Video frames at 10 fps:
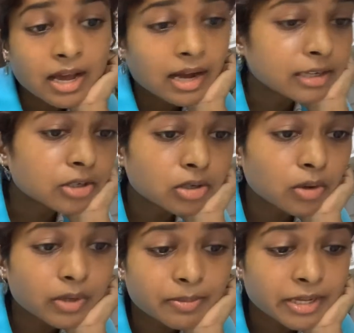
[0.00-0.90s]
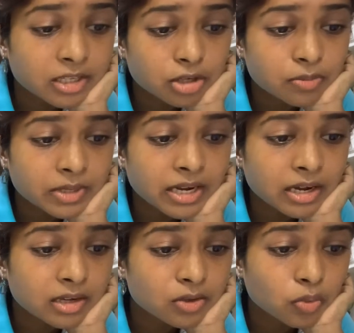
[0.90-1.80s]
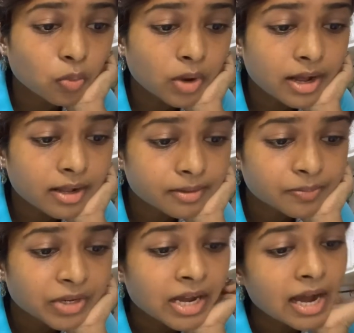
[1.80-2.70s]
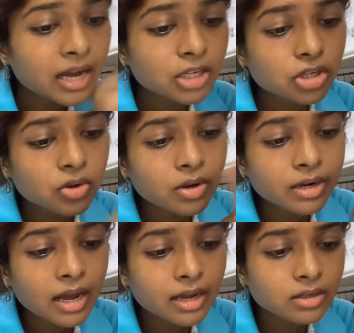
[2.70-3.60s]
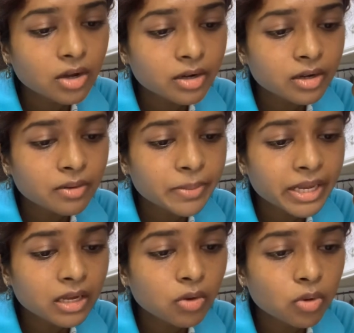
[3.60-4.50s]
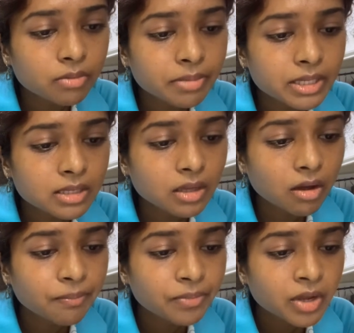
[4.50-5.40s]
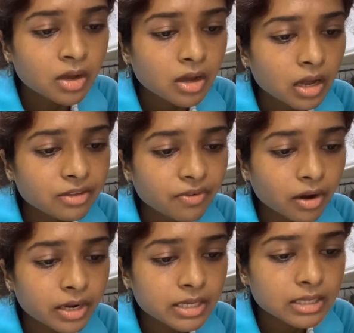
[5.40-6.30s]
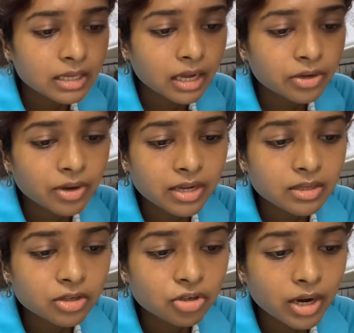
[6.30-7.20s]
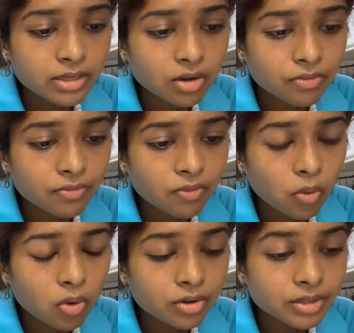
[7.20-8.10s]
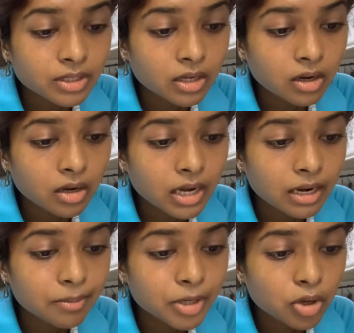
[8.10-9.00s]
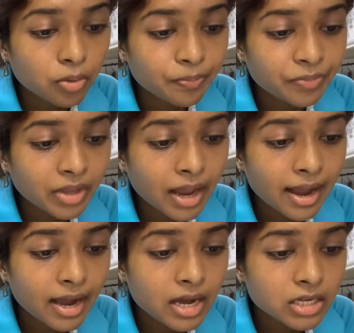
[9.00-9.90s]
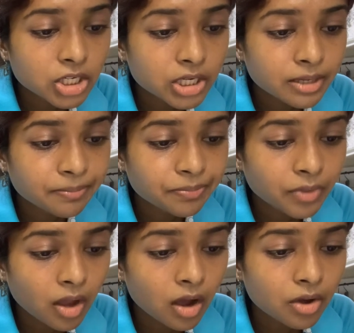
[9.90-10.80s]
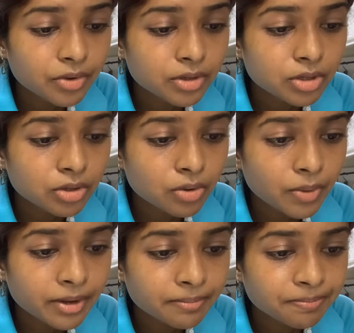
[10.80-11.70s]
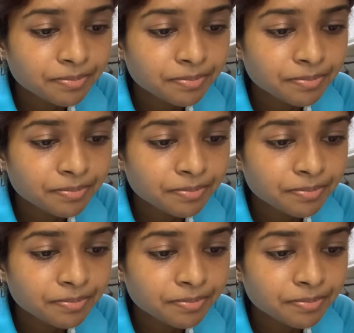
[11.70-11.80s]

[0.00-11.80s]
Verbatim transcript: And you could always message me as well. Hi, Sean. Hi, Donna. Making odd pizza. It's very easy and you guys could try it out for dinner and let me know. Hi Angie, how are you doing?